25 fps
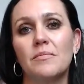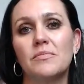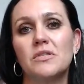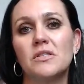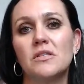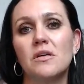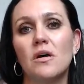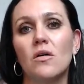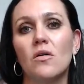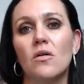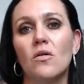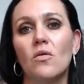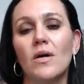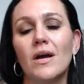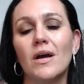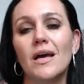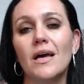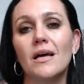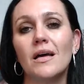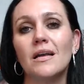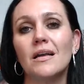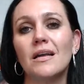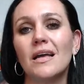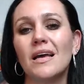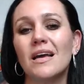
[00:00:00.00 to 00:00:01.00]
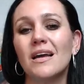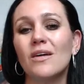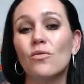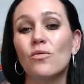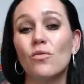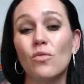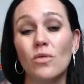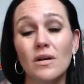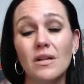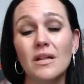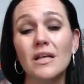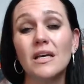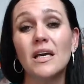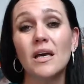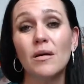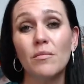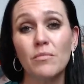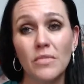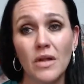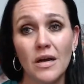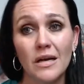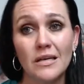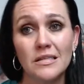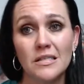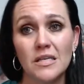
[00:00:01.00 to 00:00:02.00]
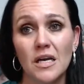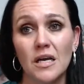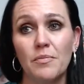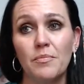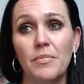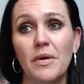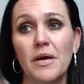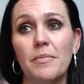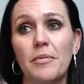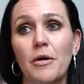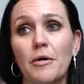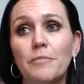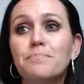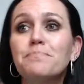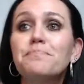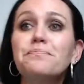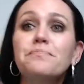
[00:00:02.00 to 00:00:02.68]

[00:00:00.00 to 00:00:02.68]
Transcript: So it really can blindside people.